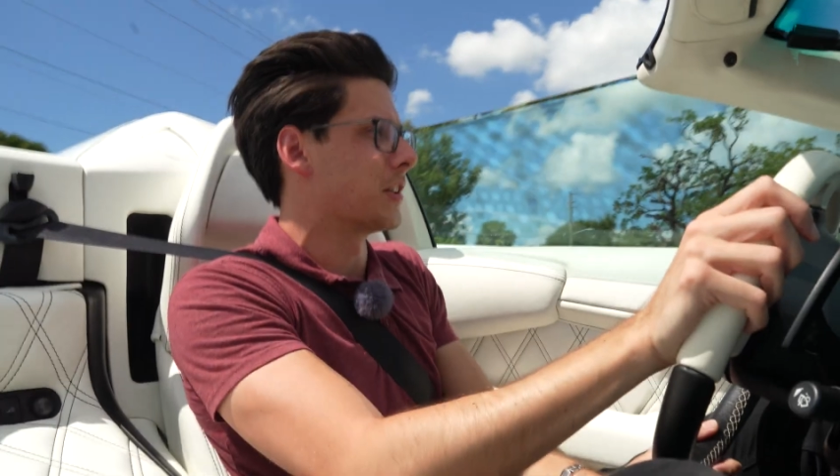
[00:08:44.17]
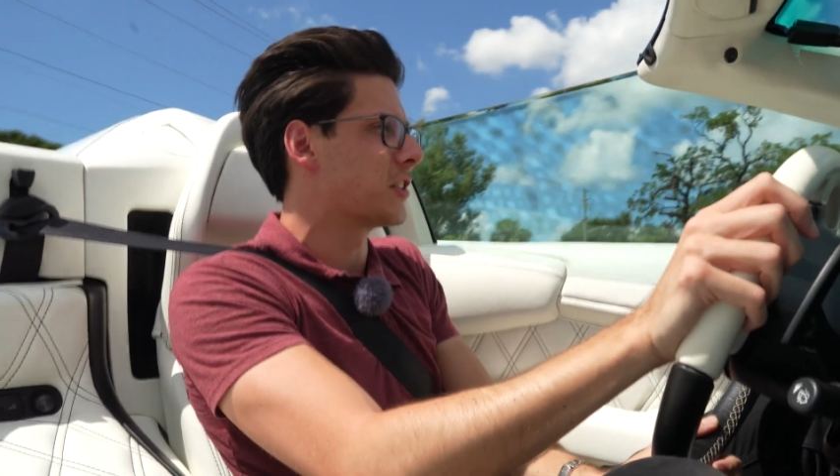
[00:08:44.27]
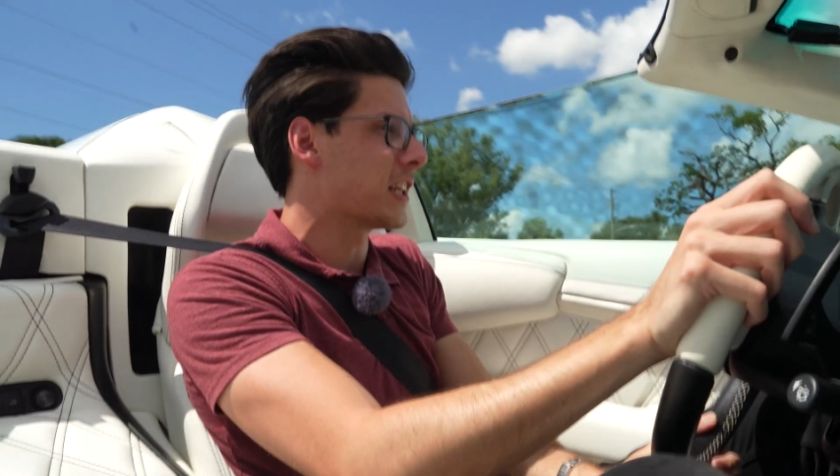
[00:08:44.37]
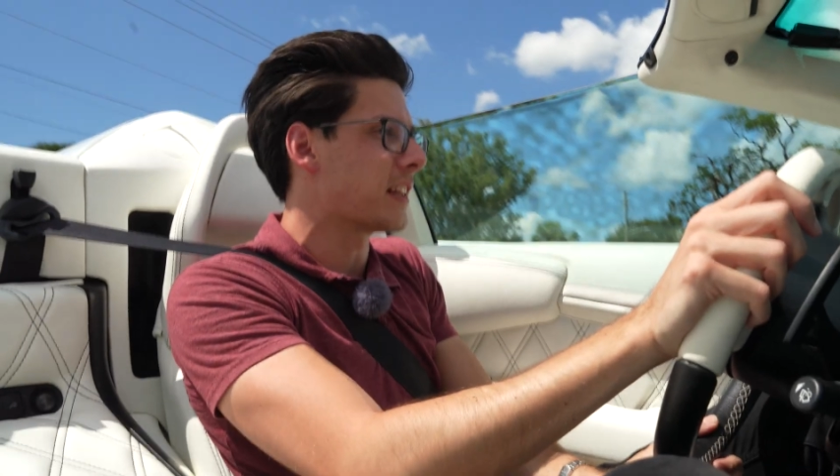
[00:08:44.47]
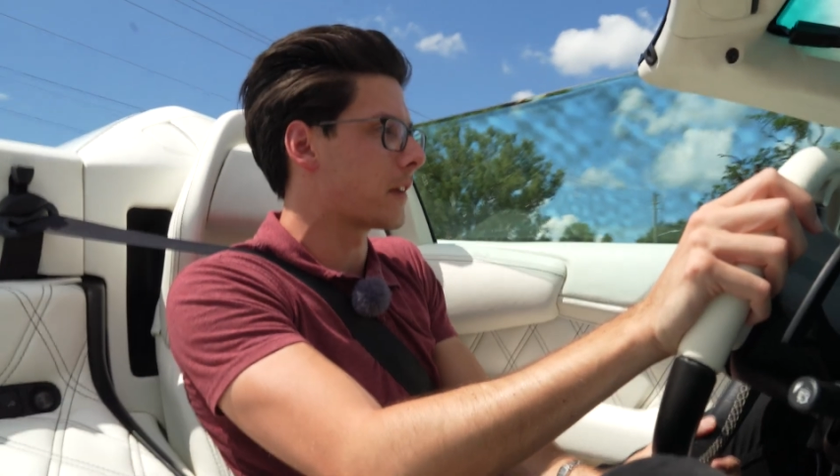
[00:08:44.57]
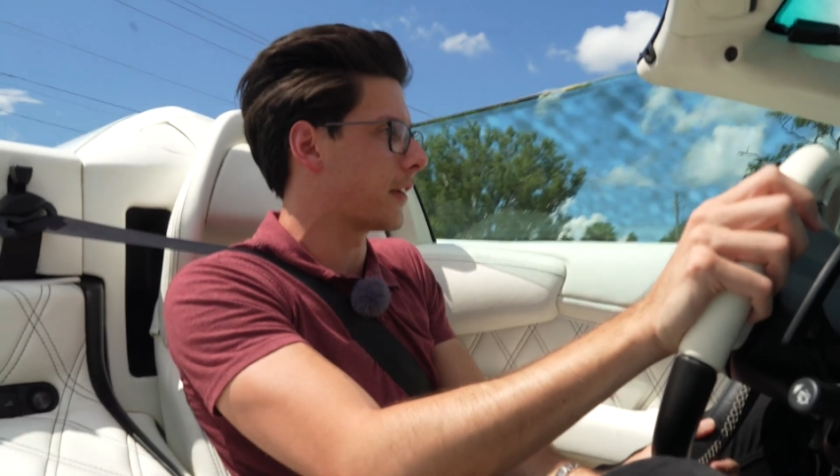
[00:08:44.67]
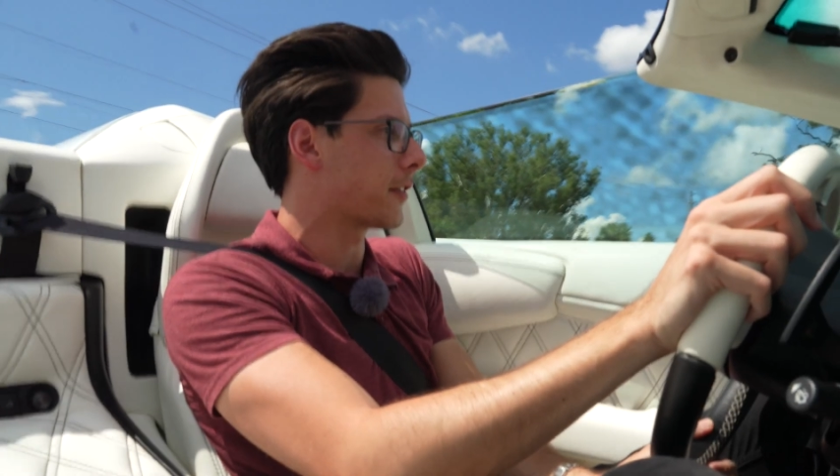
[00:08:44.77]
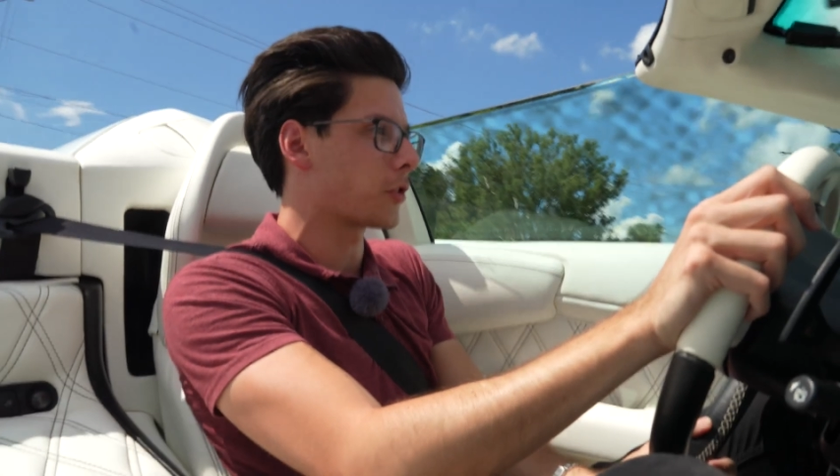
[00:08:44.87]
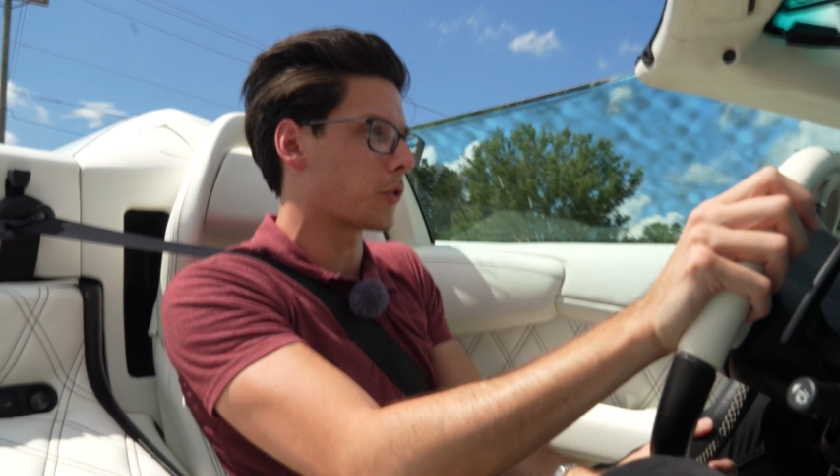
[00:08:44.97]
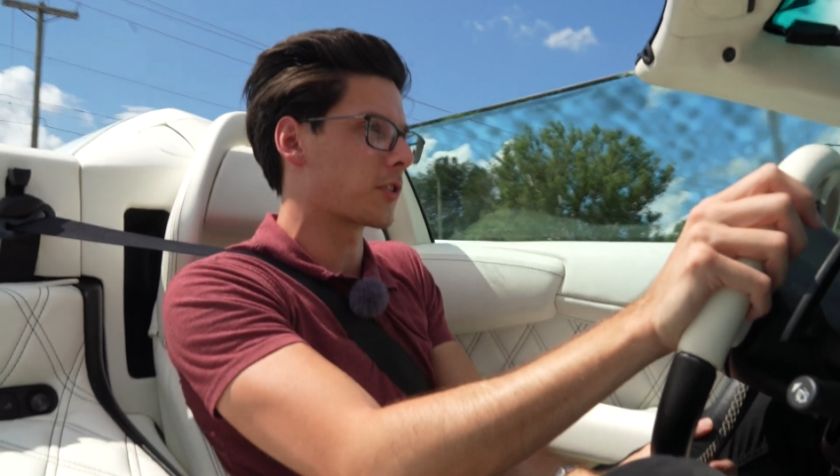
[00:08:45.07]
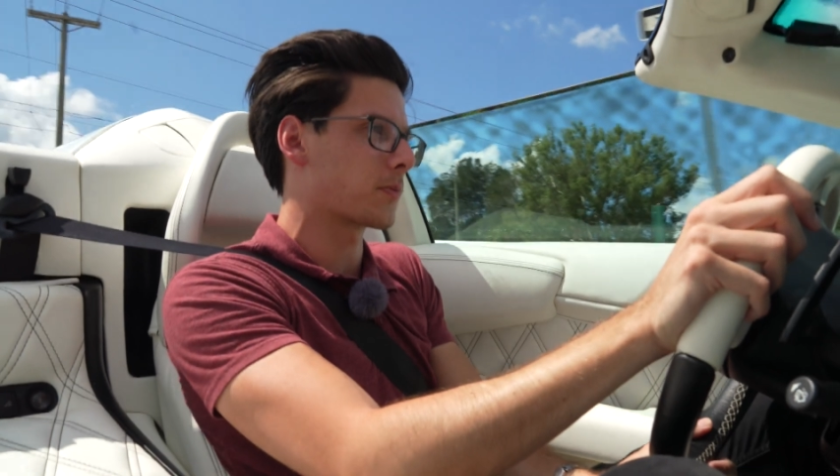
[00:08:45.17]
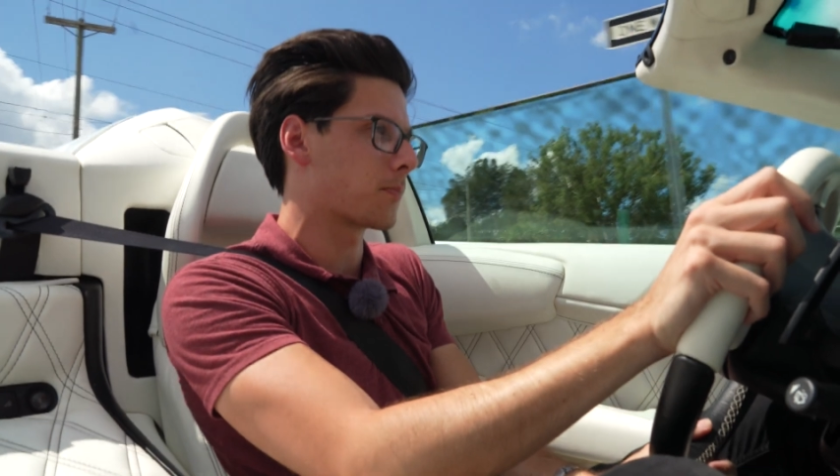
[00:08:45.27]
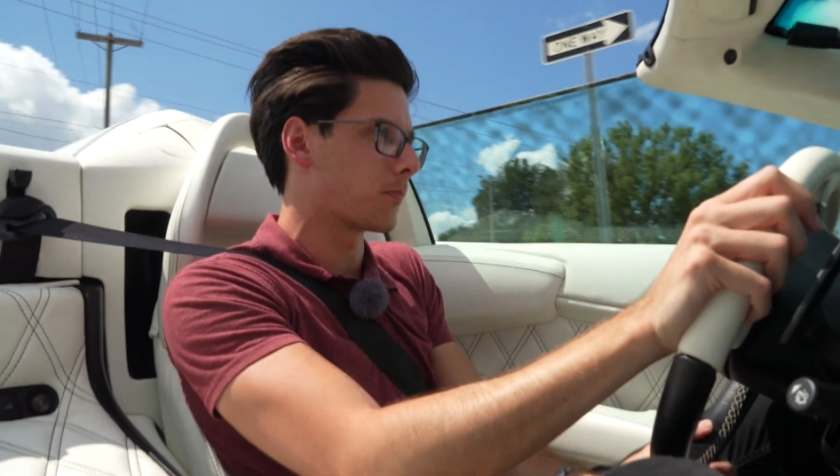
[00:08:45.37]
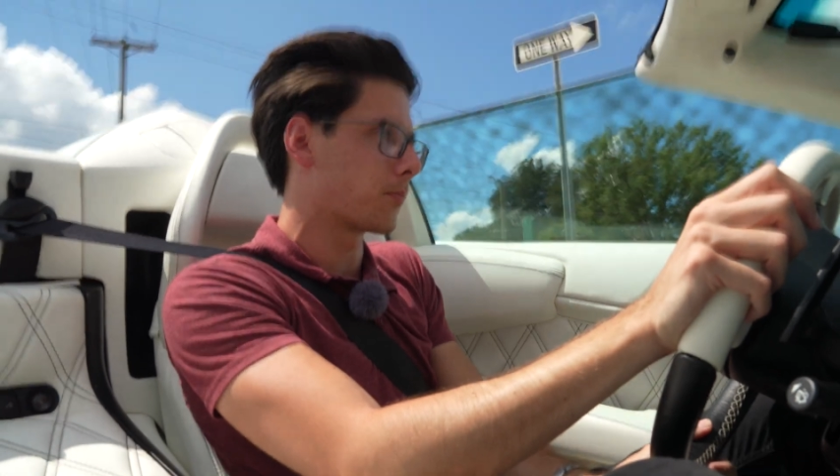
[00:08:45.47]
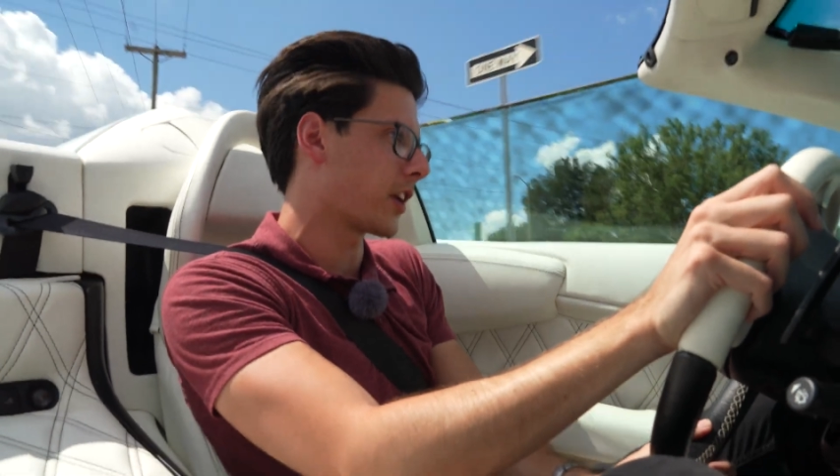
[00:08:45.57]
You see the Aventadors
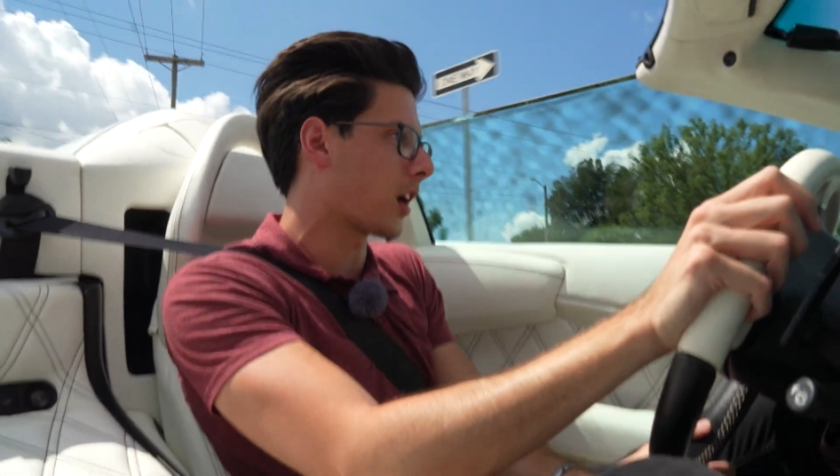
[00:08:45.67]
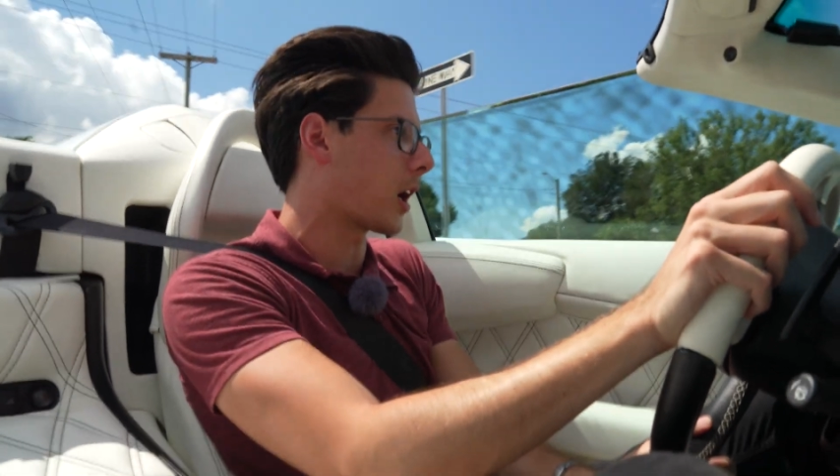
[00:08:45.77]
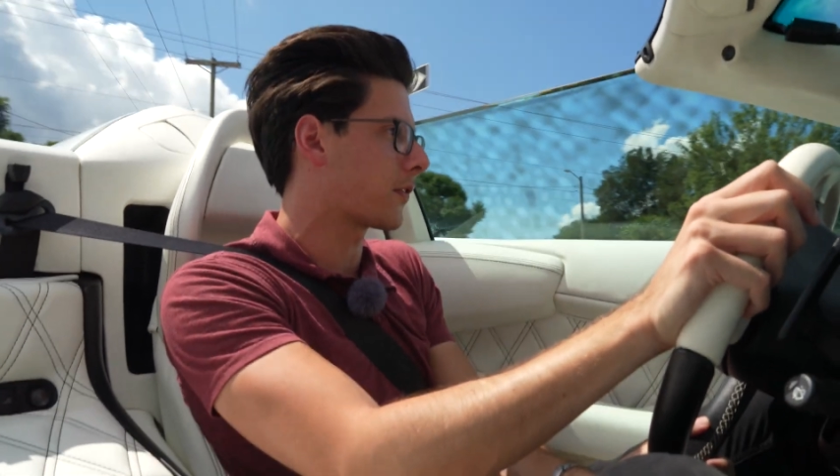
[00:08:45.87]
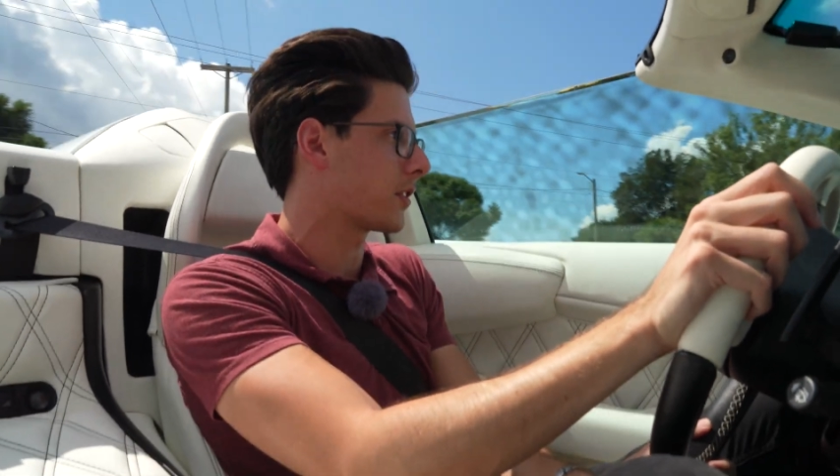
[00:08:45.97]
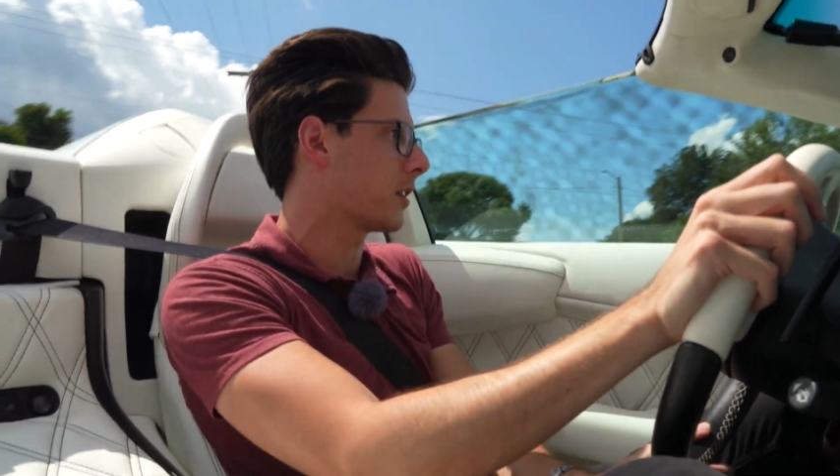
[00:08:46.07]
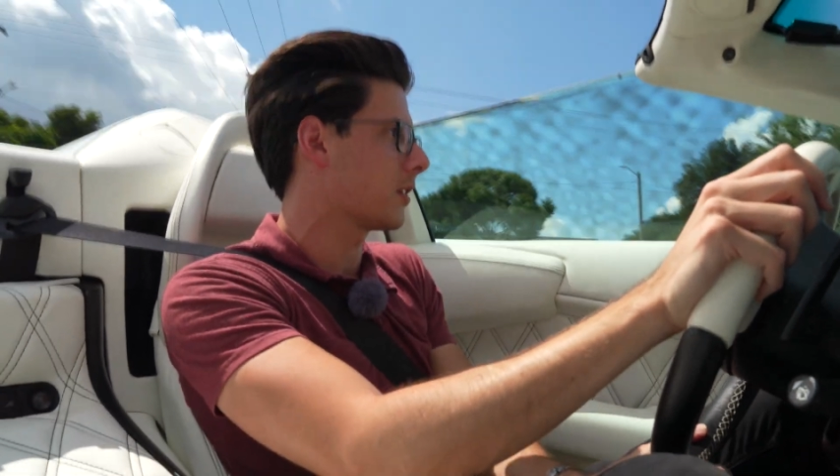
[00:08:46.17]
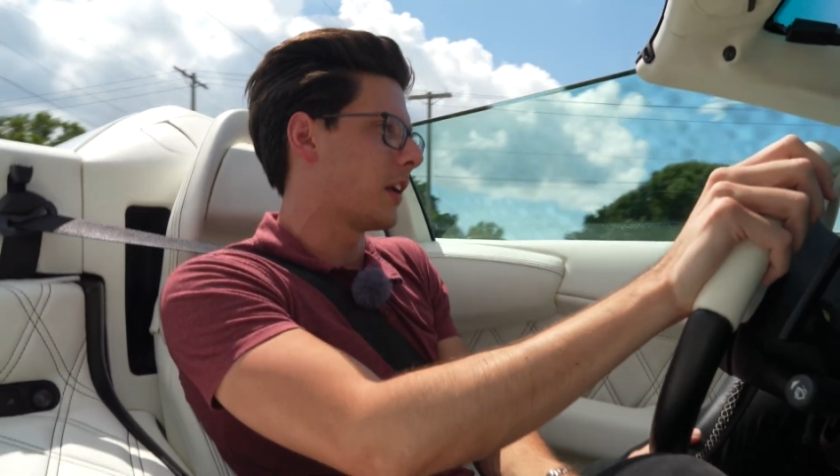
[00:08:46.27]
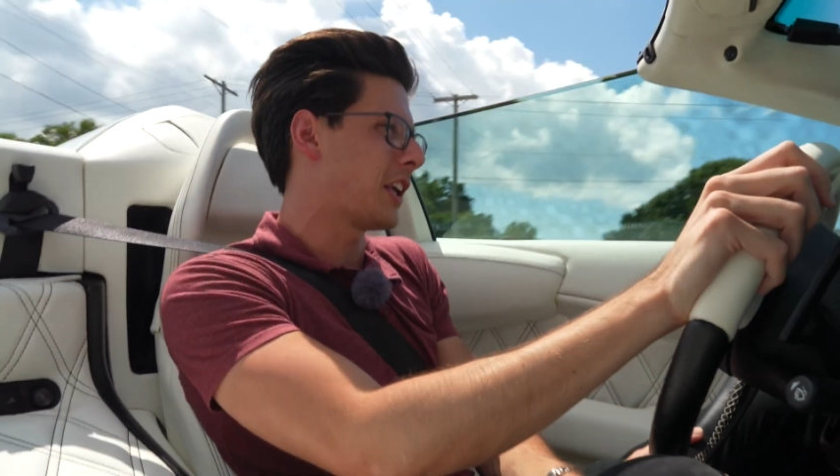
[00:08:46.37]
pretty often.